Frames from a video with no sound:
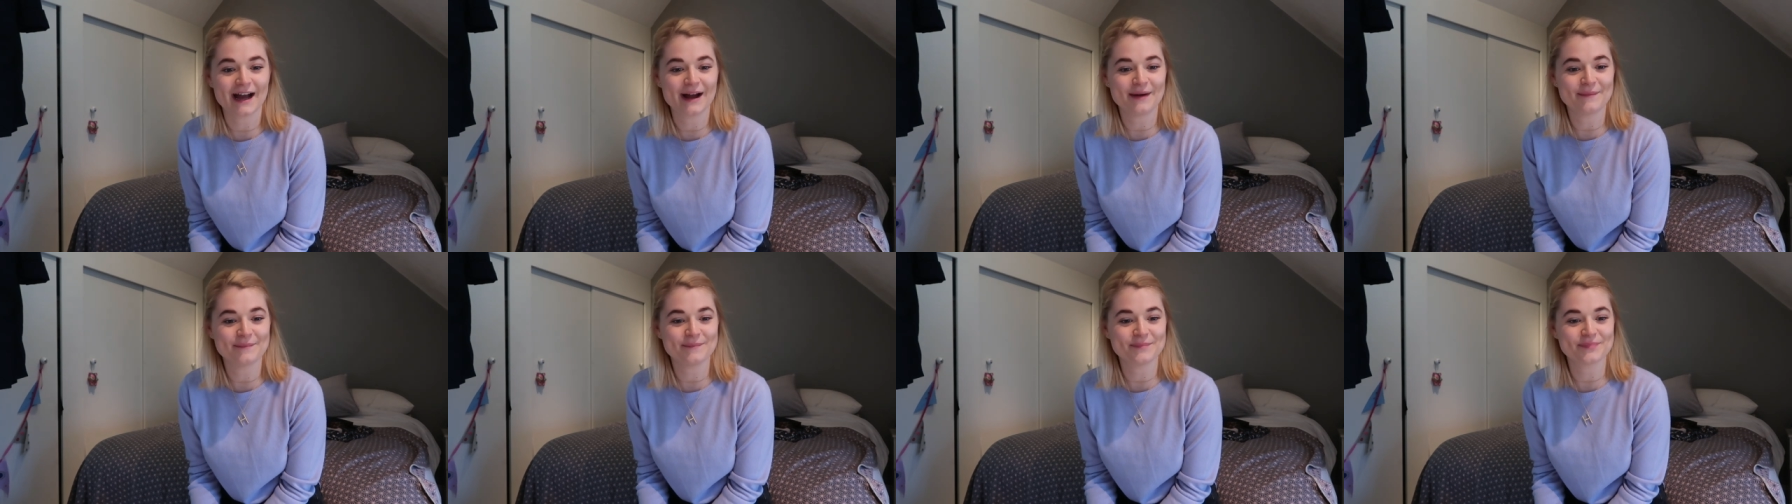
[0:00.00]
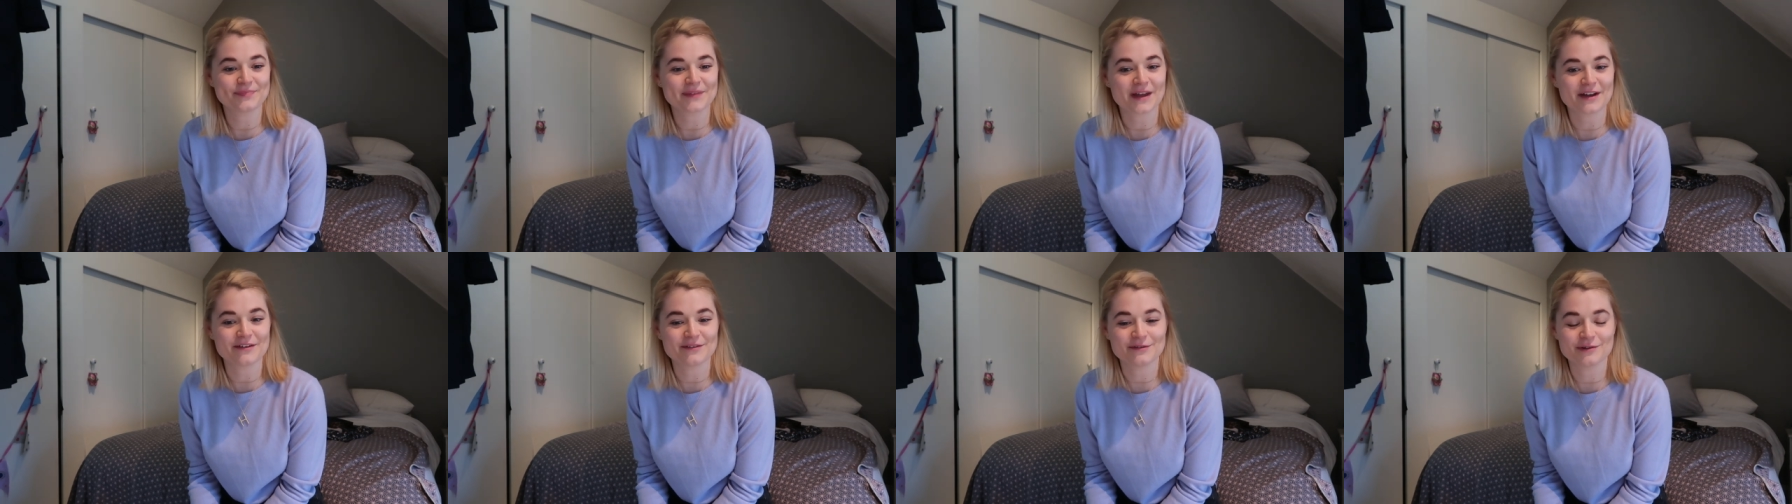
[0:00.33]

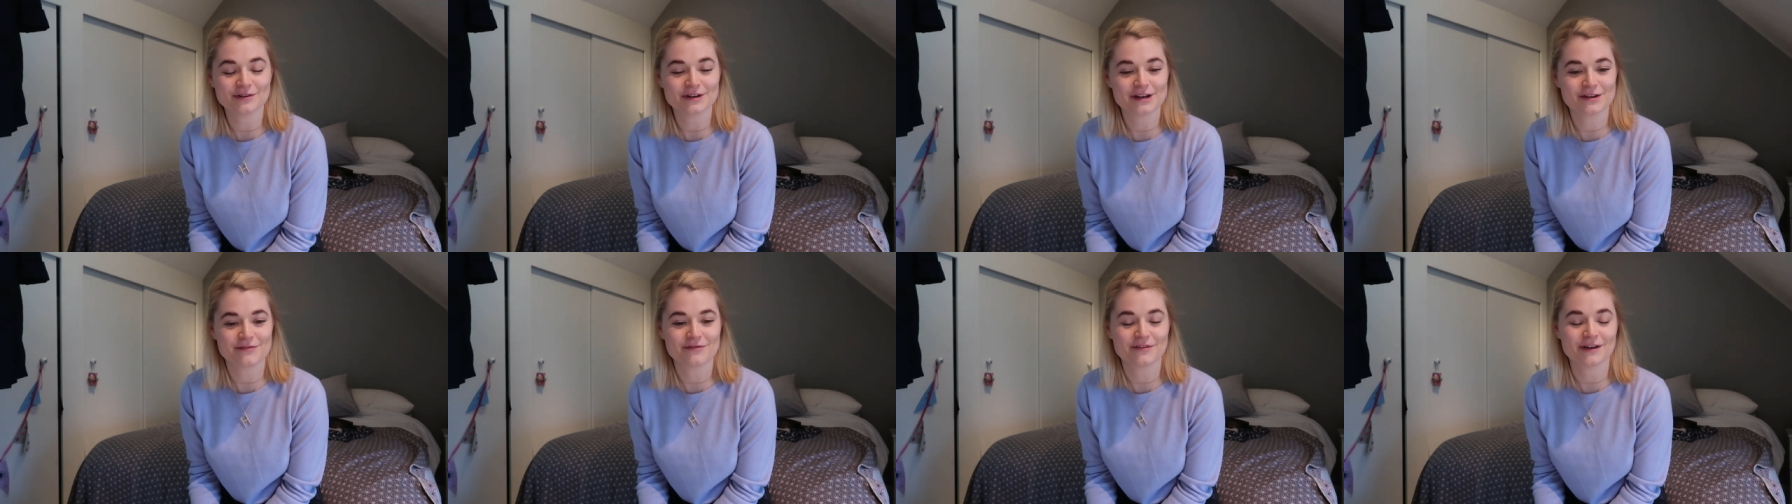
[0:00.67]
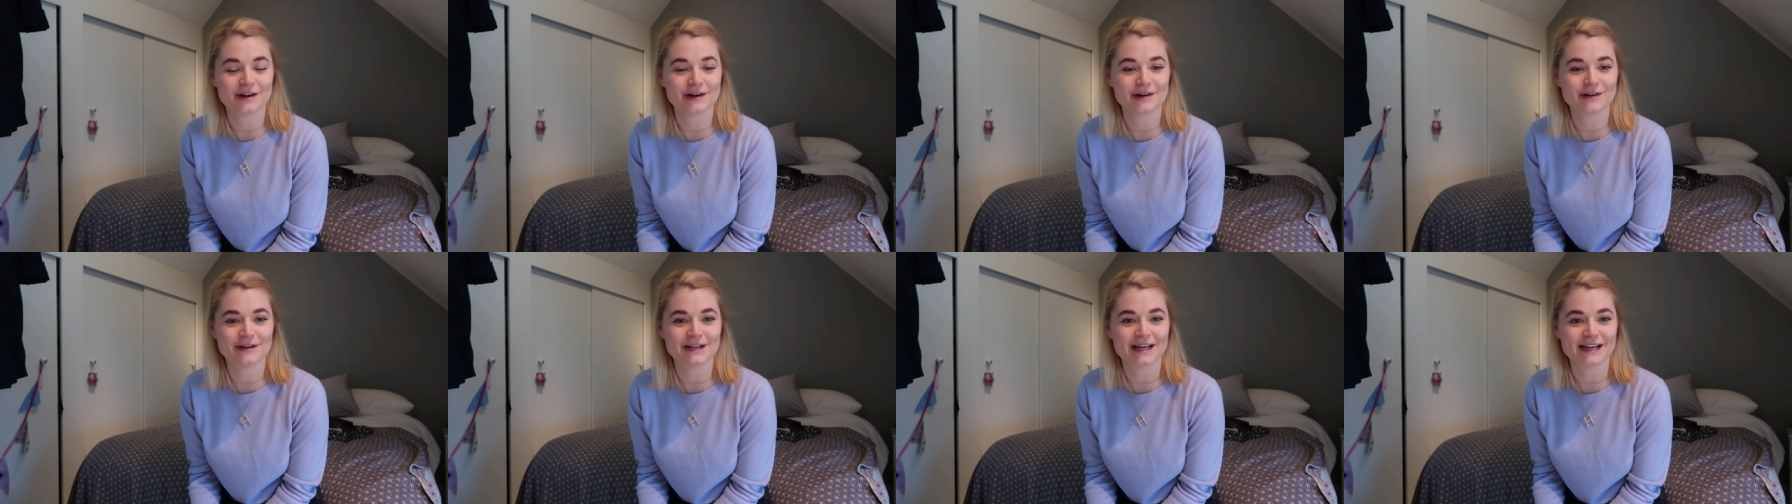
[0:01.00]
I already
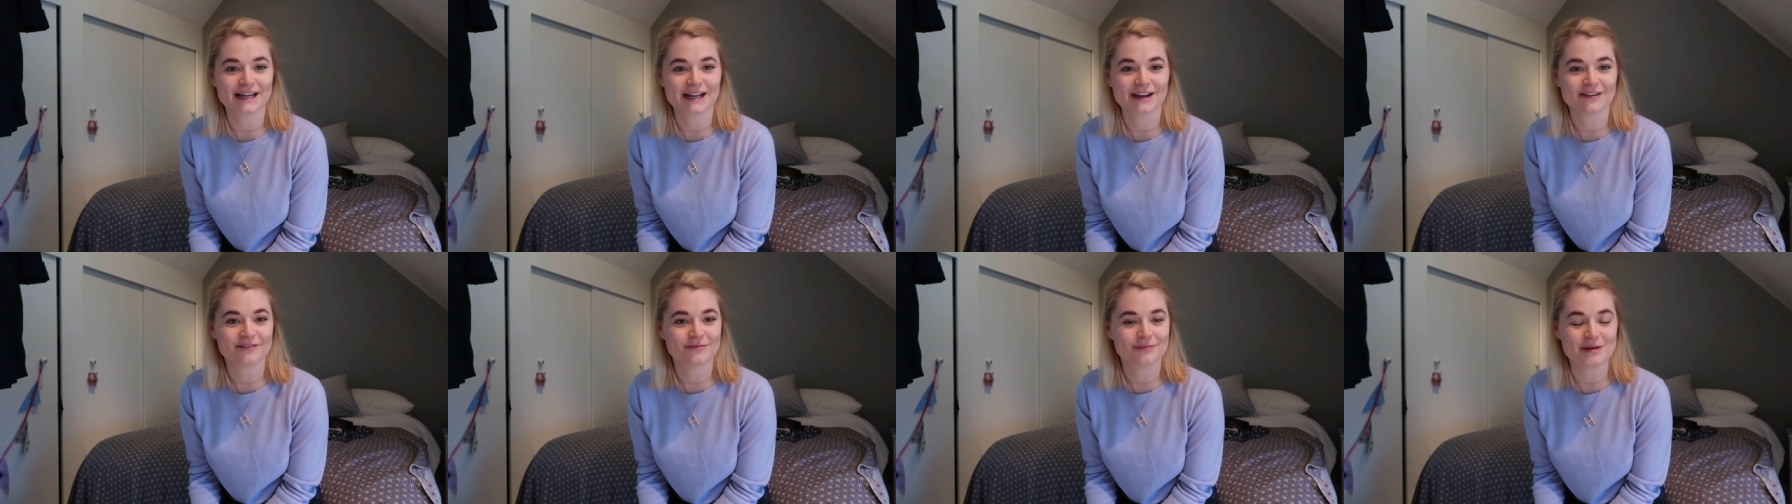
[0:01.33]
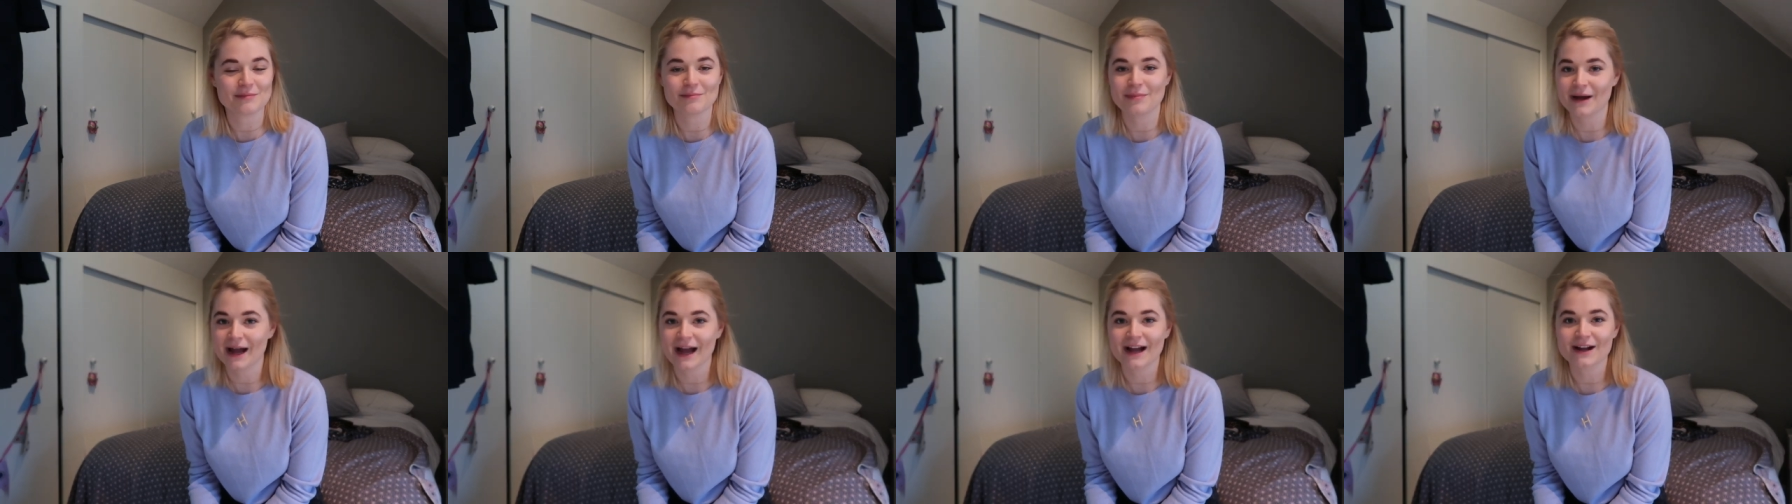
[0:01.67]
feel like I've
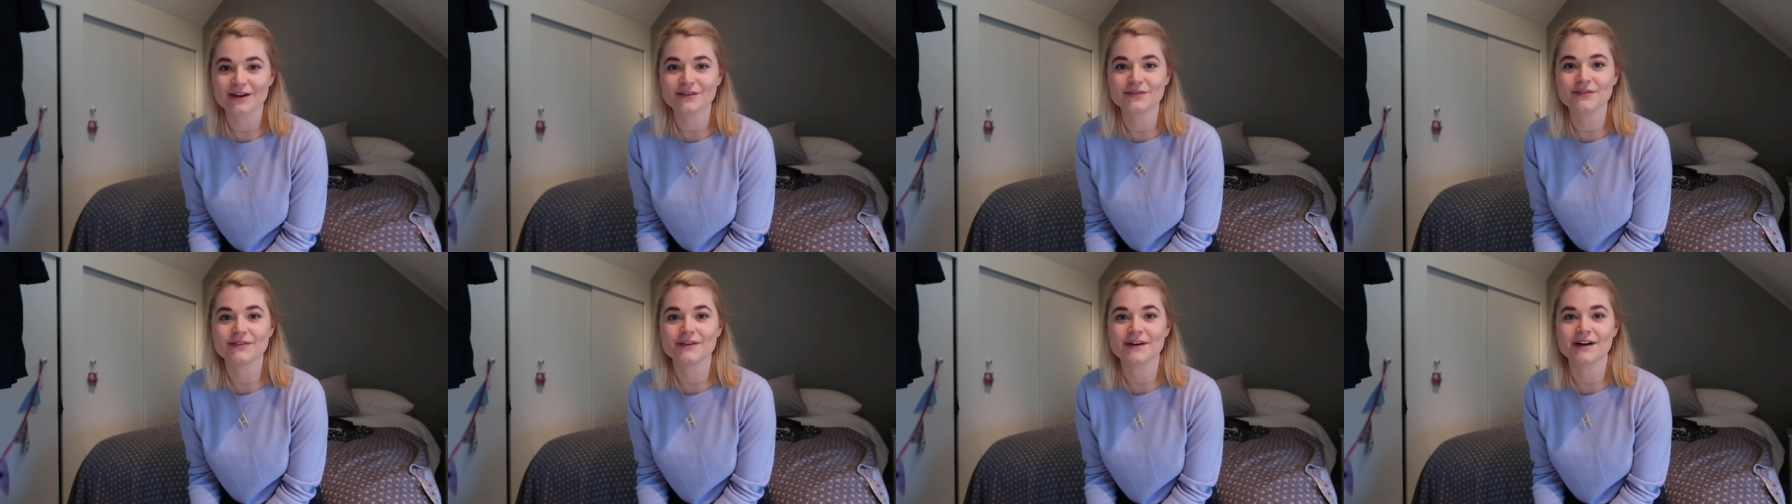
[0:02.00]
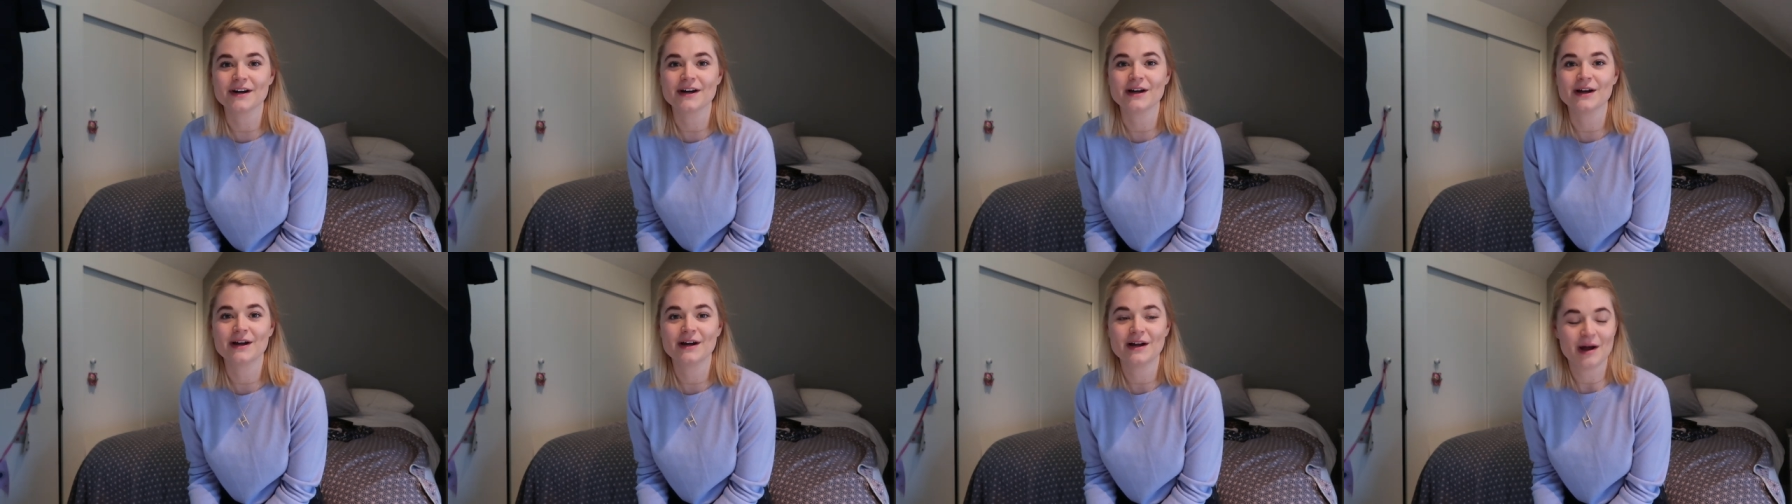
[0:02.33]
been back
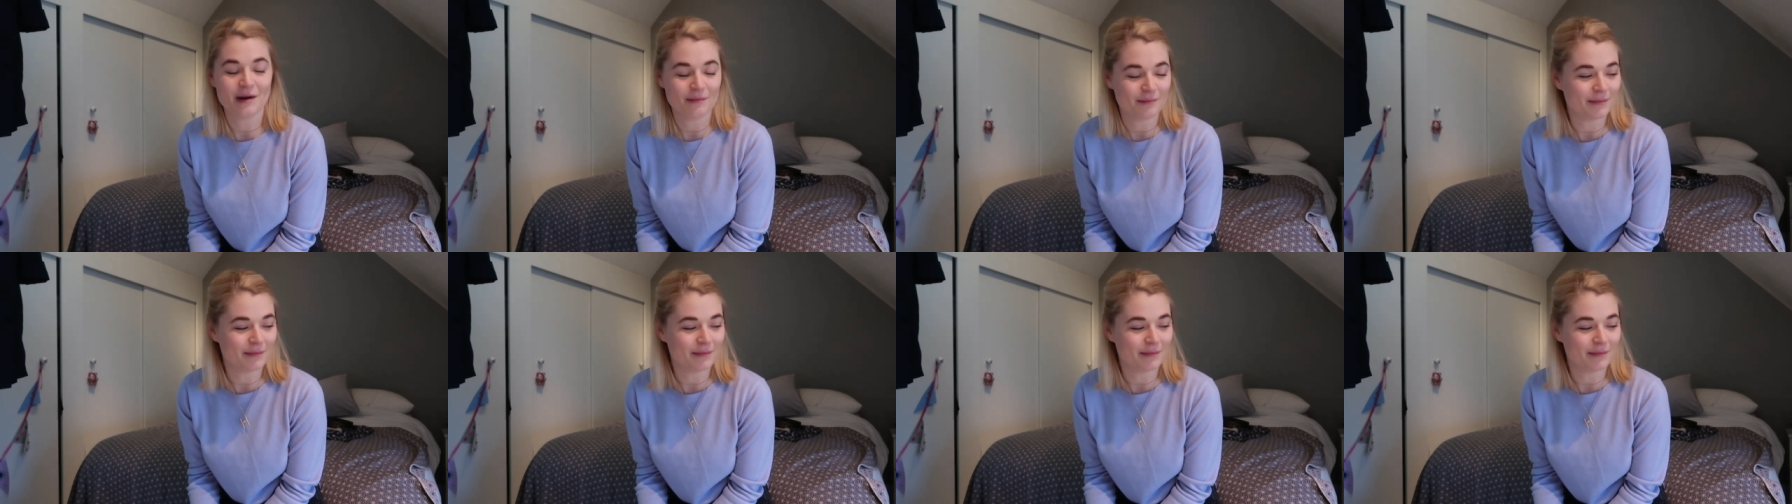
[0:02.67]
for